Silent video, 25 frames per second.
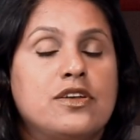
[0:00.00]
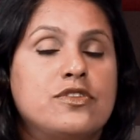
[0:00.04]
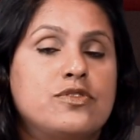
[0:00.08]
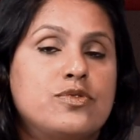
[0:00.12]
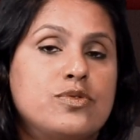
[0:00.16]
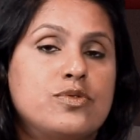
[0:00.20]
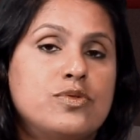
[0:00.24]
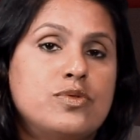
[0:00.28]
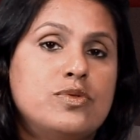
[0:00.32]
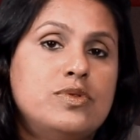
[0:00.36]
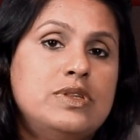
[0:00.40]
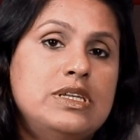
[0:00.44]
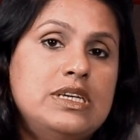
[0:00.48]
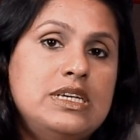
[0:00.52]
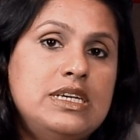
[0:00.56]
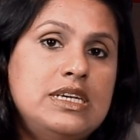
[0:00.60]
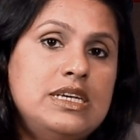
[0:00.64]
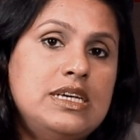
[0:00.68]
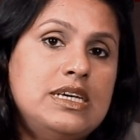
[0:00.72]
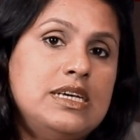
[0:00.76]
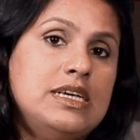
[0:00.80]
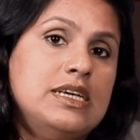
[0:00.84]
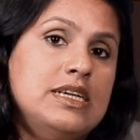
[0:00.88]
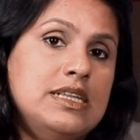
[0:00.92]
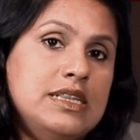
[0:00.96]
So
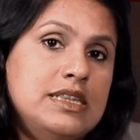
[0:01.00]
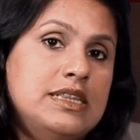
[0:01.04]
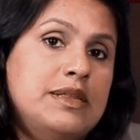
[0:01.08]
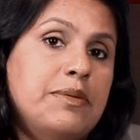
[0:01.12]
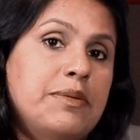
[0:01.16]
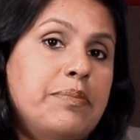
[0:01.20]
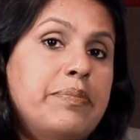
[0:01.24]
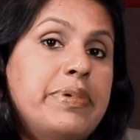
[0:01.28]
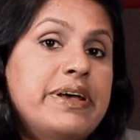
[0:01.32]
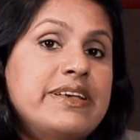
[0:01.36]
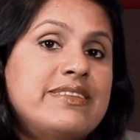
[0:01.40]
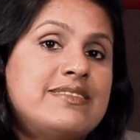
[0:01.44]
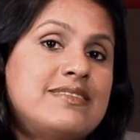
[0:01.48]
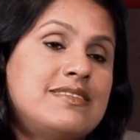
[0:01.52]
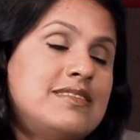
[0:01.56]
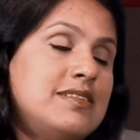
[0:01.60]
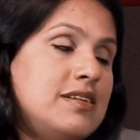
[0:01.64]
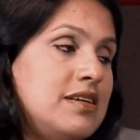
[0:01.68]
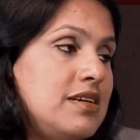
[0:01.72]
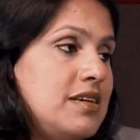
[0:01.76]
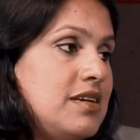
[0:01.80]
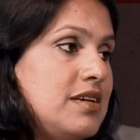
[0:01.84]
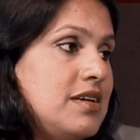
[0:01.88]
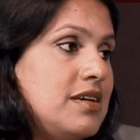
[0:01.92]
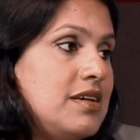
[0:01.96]
the best
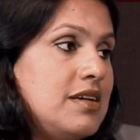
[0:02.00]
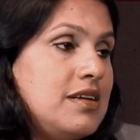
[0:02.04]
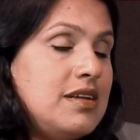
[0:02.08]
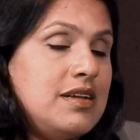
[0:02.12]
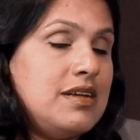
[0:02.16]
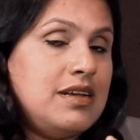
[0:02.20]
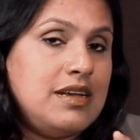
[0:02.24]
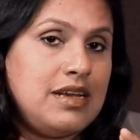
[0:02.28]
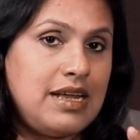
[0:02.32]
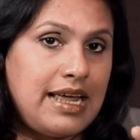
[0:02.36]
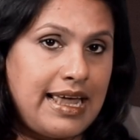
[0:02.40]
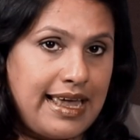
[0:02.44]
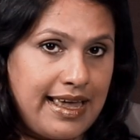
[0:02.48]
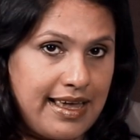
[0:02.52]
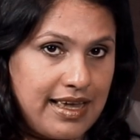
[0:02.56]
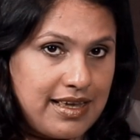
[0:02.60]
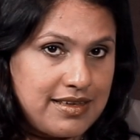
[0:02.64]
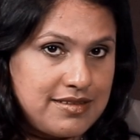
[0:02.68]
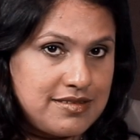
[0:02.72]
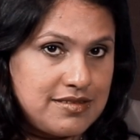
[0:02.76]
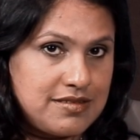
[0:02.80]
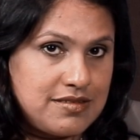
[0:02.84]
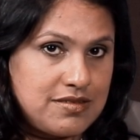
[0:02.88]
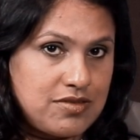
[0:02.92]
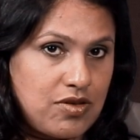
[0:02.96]

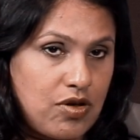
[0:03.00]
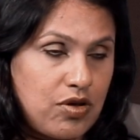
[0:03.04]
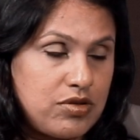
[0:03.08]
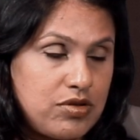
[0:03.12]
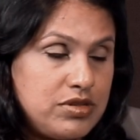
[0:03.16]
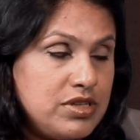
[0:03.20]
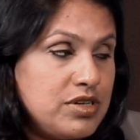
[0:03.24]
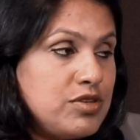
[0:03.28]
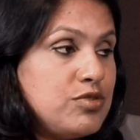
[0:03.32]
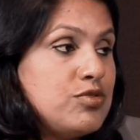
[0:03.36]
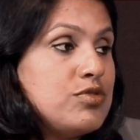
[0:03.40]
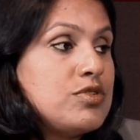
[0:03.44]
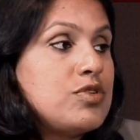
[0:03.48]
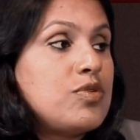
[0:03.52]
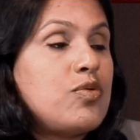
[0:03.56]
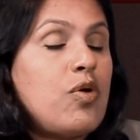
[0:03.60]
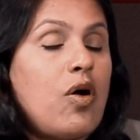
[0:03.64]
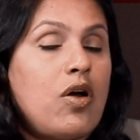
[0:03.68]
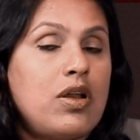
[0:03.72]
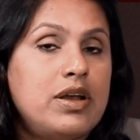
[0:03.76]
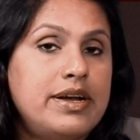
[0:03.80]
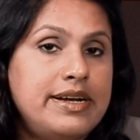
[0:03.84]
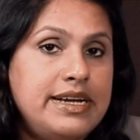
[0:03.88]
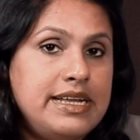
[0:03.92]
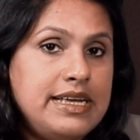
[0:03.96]
eggs or the good
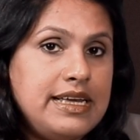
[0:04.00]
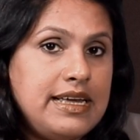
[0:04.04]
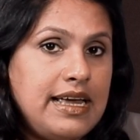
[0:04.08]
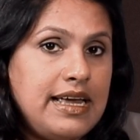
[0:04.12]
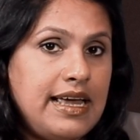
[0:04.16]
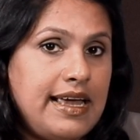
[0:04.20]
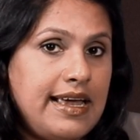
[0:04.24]
quality